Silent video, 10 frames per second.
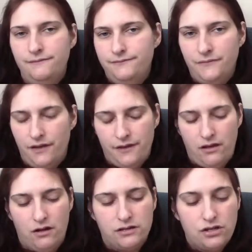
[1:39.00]
not that
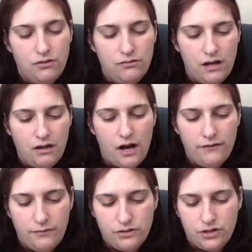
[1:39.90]
long. So a lot
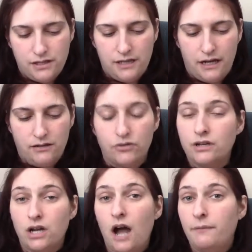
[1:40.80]
of it was just like
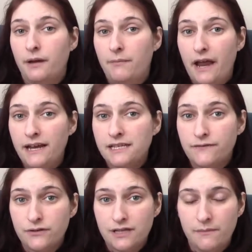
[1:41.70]
literally copy and paste
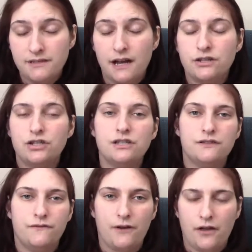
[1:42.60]
for some sections.
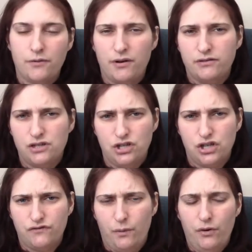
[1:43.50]
For other parts, she
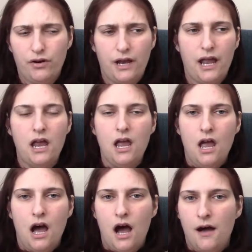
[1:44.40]
just reworded it.
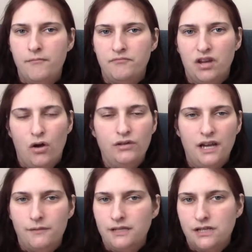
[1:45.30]
The only
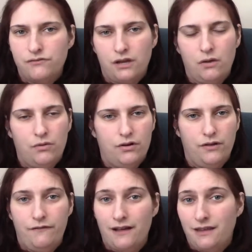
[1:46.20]
updates really were
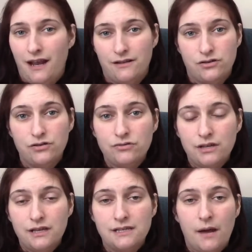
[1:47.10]
the fact that I had surgery
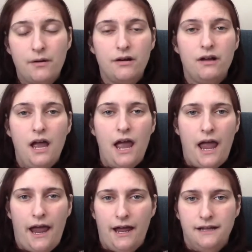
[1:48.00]
this summer
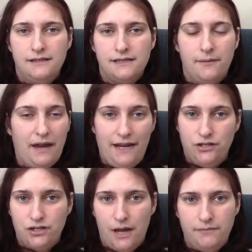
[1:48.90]
and some
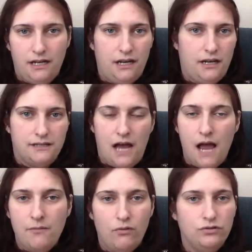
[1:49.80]
ages updated because
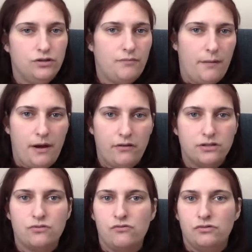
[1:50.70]
I'm older, my
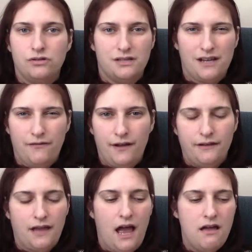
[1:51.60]
parents are older, stuff
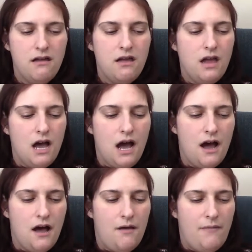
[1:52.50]
like that.
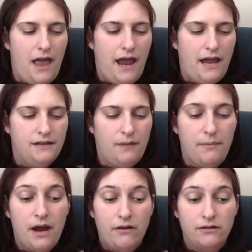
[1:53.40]
And my
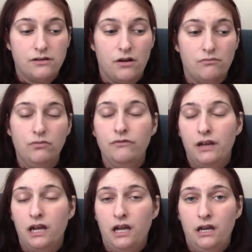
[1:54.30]
parents are
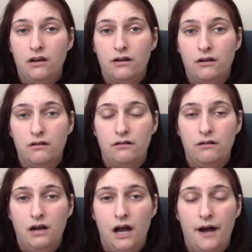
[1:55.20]
moving here
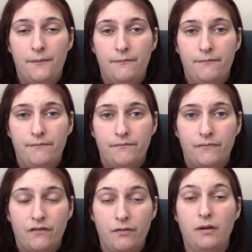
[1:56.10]

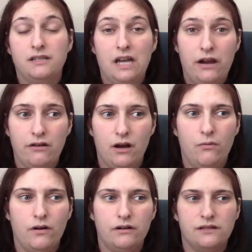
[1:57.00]
from Ontario,
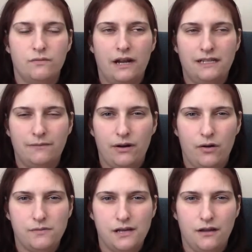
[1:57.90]
whereas when I did my
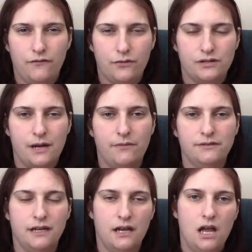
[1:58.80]
home study the first time, it
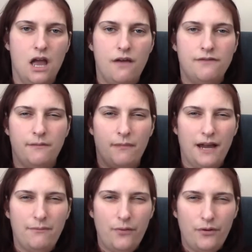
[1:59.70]
was like, they
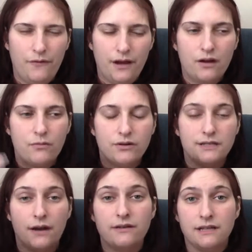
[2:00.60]
might move here,
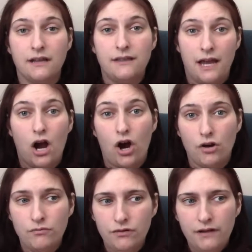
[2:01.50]
whereas now I was like, they
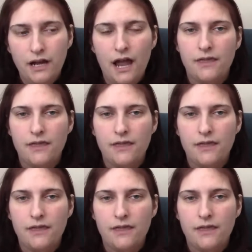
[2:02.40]
are moving,